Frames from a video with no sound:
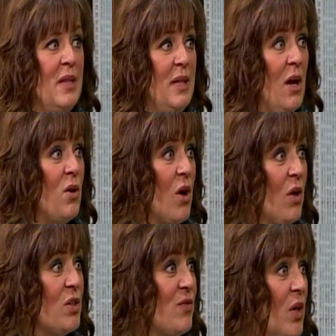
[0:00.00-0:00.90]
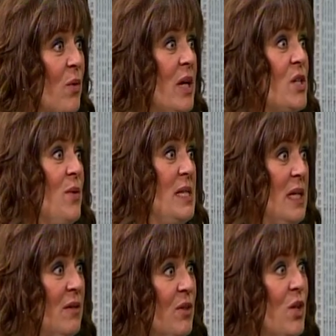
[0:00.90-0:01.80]
the alcohol is flowing, so as
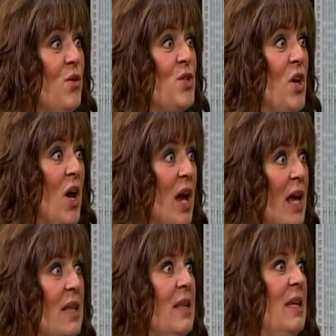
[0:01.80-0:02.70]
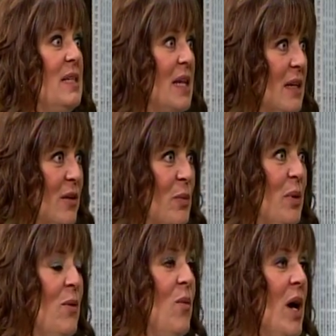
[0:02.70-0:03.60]
the evening goes on, things get a little
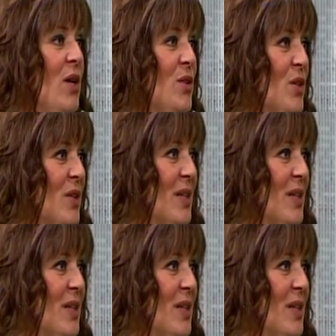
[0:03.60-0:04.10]
bit wilder,